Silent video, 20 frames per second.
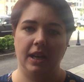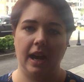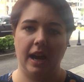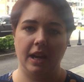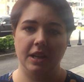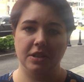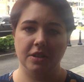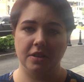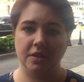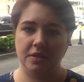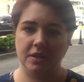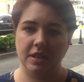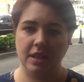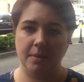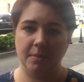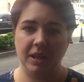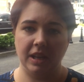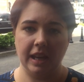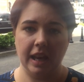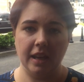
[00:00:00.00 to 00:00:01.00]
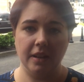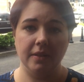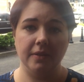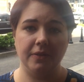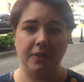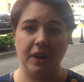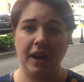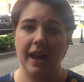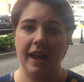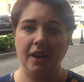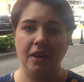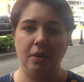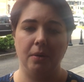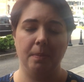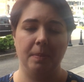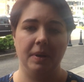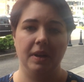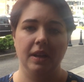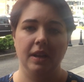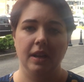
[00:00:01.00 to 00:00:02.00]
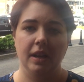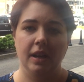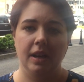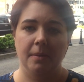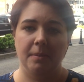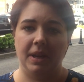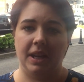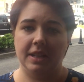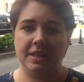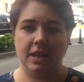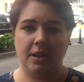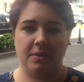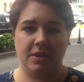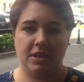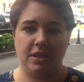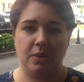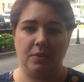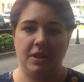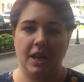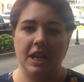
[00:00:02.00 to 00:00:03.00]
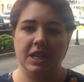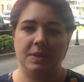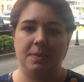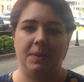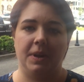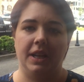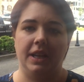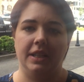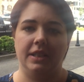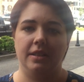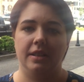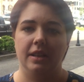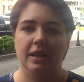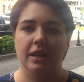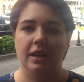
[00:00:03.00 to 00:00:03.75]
I turned to them again for help because I was so desperate,